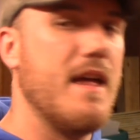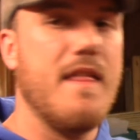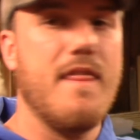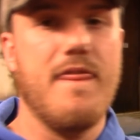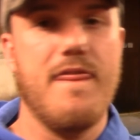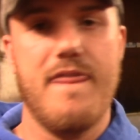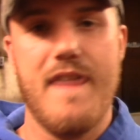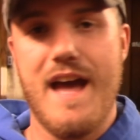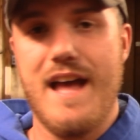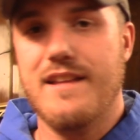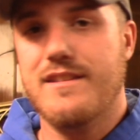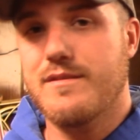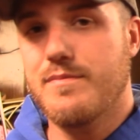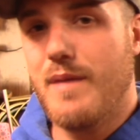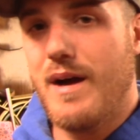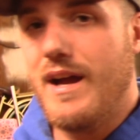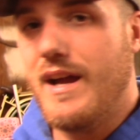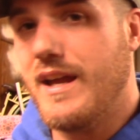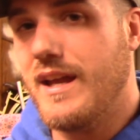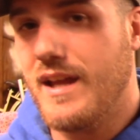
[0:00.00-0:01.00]
that's
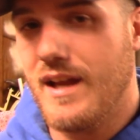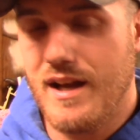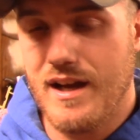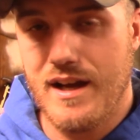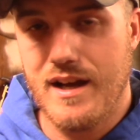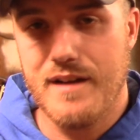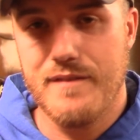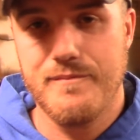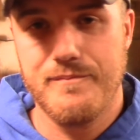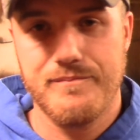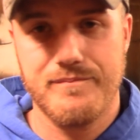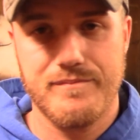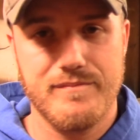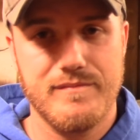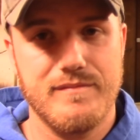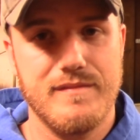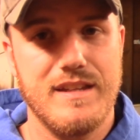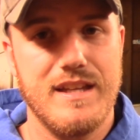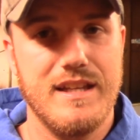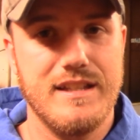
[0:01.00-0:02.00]
my
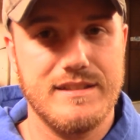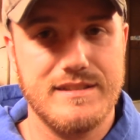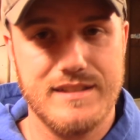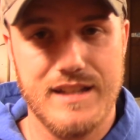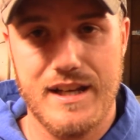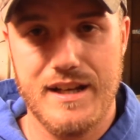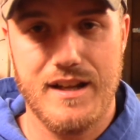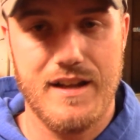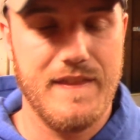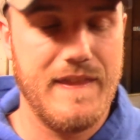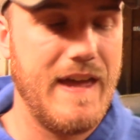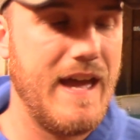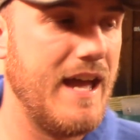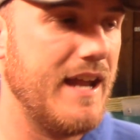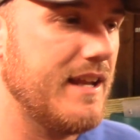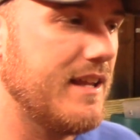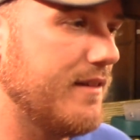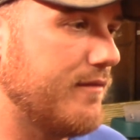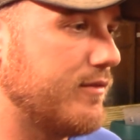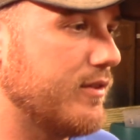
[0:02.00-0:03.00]
insight on
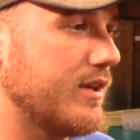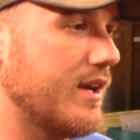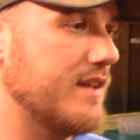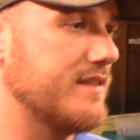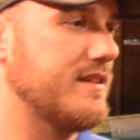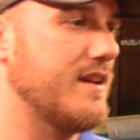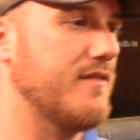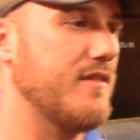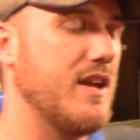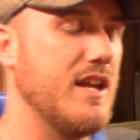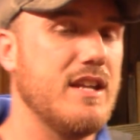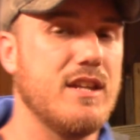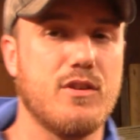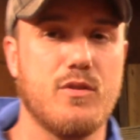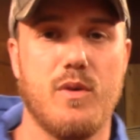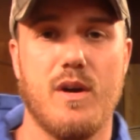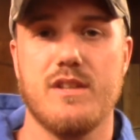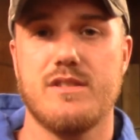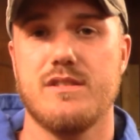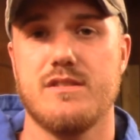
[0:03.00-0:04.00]
that. If you guys have any
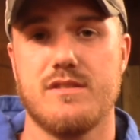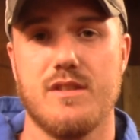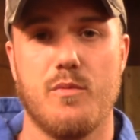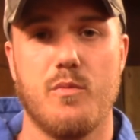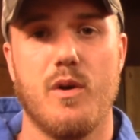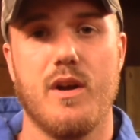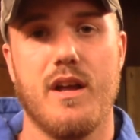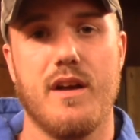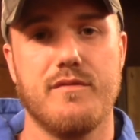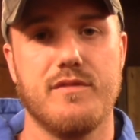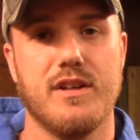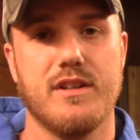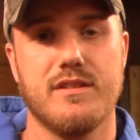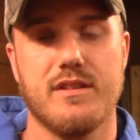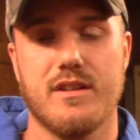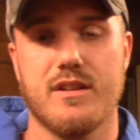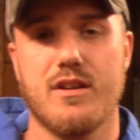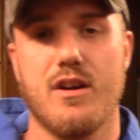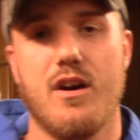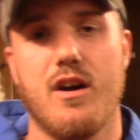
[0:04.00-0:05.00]
questions on what I've done
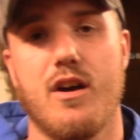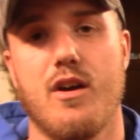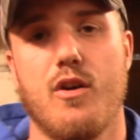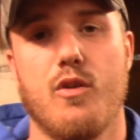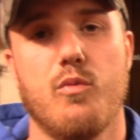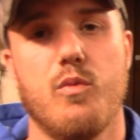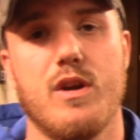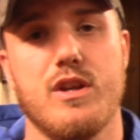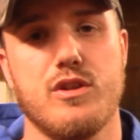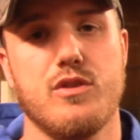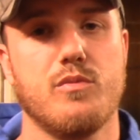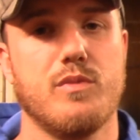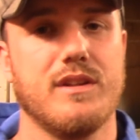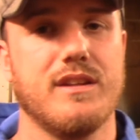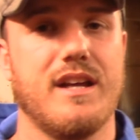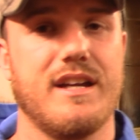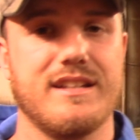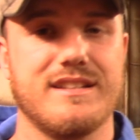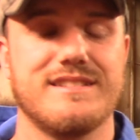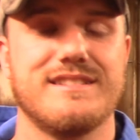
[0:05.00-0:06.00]
to the car or what you would
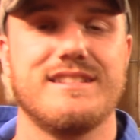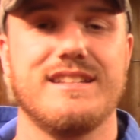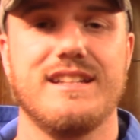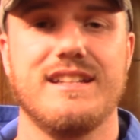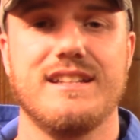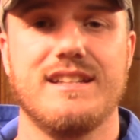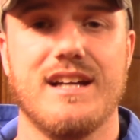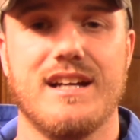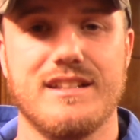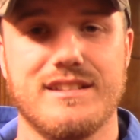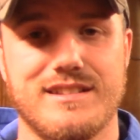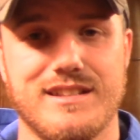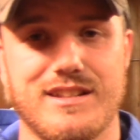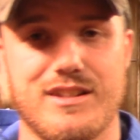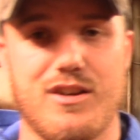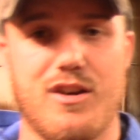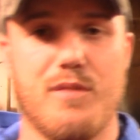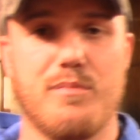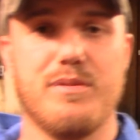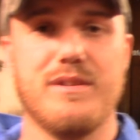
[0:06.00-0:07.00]
like to see done to
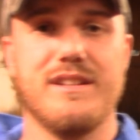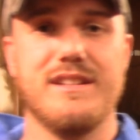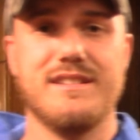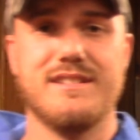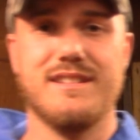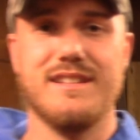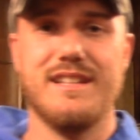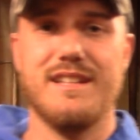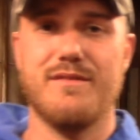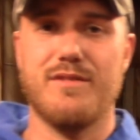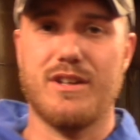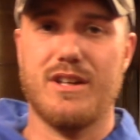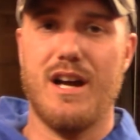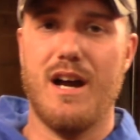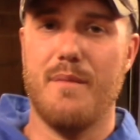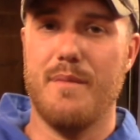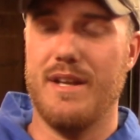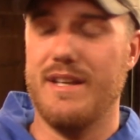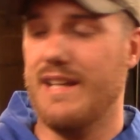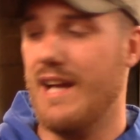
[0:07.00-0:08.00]
the car, please leave a
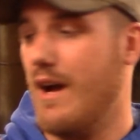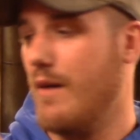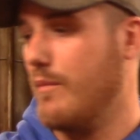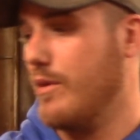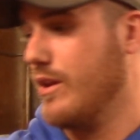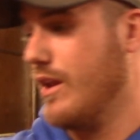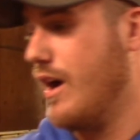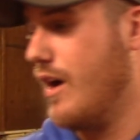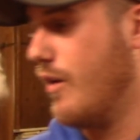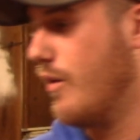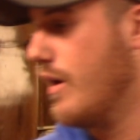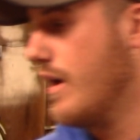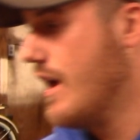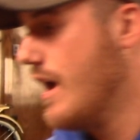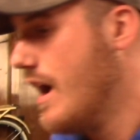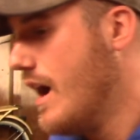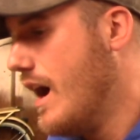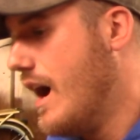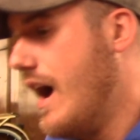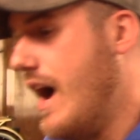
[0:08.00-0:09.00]
comment down below.
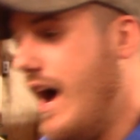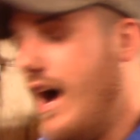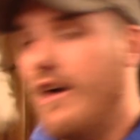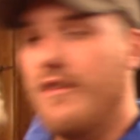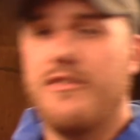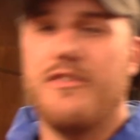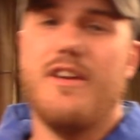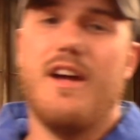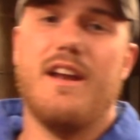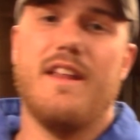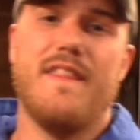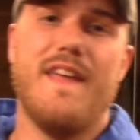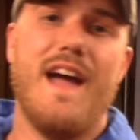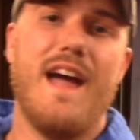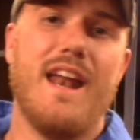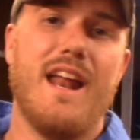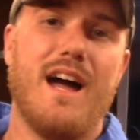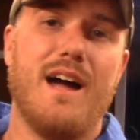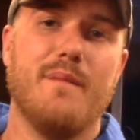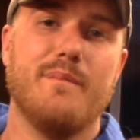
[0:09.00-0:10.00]
Outside of
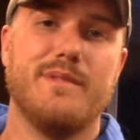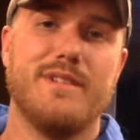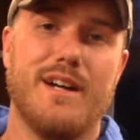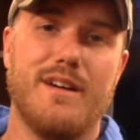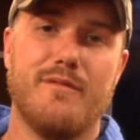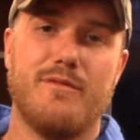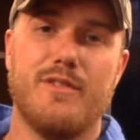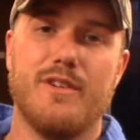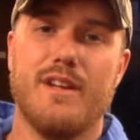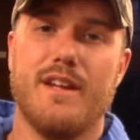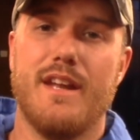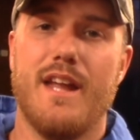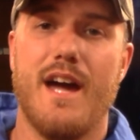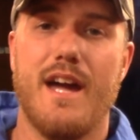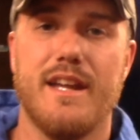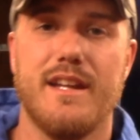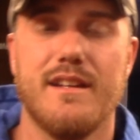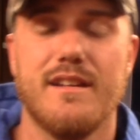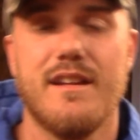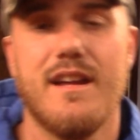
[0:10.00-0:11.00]
that, I'm done for the
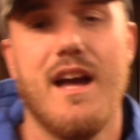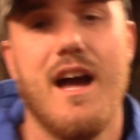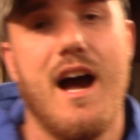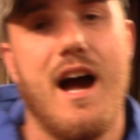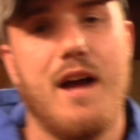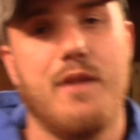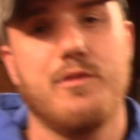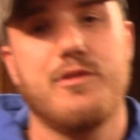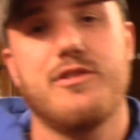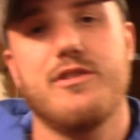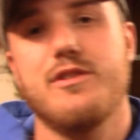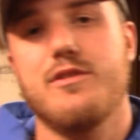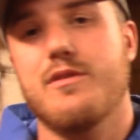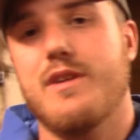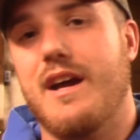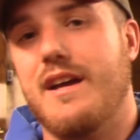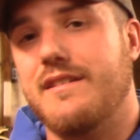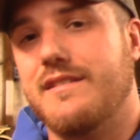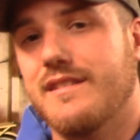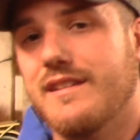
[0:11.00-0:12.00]
night. I will see you
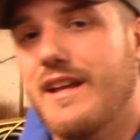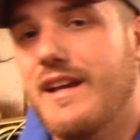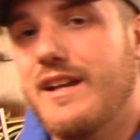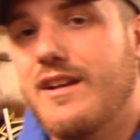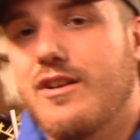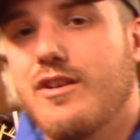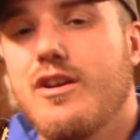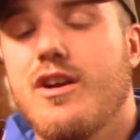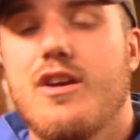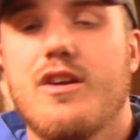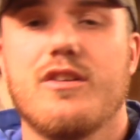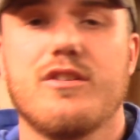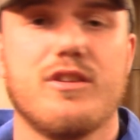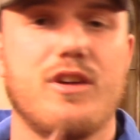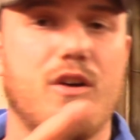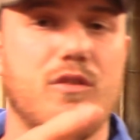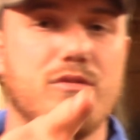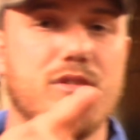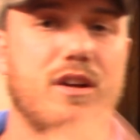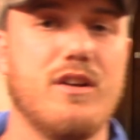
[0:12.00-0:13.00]
guys later.
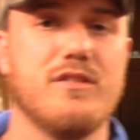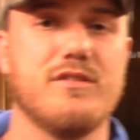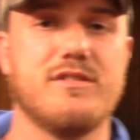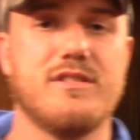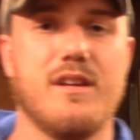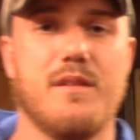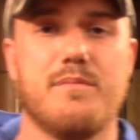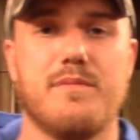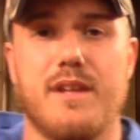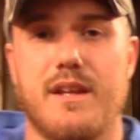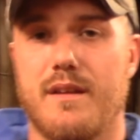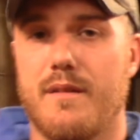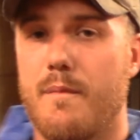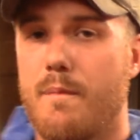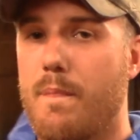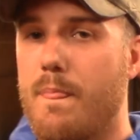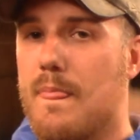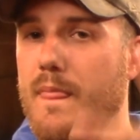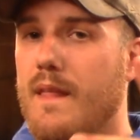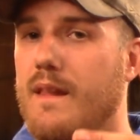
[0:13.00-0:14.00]
Go learn something
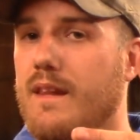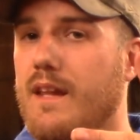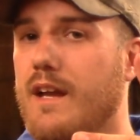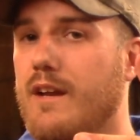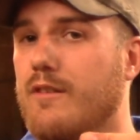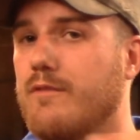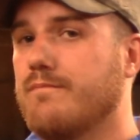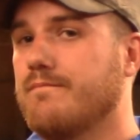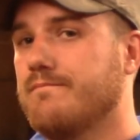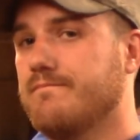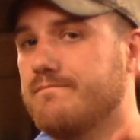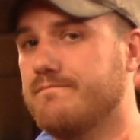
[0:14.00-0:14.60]
later.